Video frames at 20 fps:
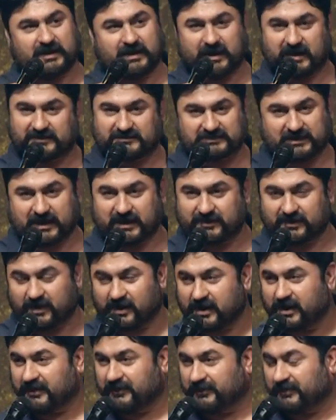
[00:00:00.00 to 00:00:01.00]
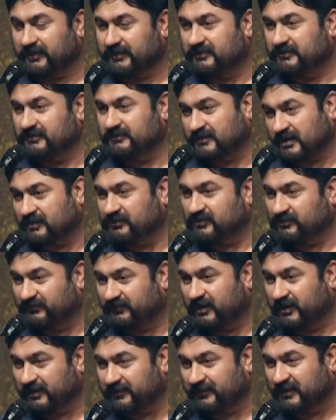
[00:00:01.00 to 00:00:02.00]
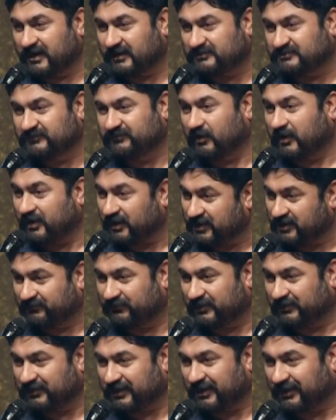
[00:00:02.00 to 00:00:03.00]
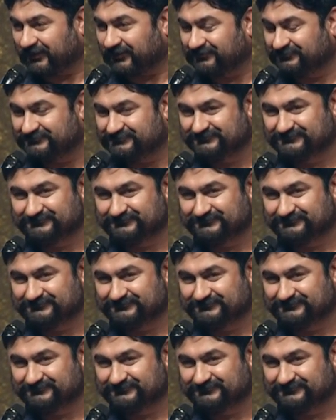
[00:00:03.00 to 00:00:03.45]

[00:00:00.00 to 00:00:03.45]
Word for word: It's an honor. Thank you very much for everything.